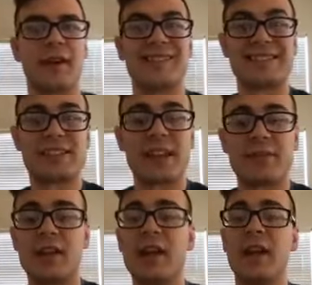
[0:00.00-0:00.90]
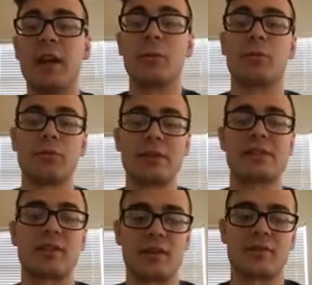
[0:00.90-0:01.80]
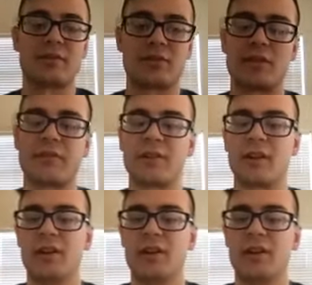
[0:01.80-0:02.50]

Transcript: and save it, it will restart the server.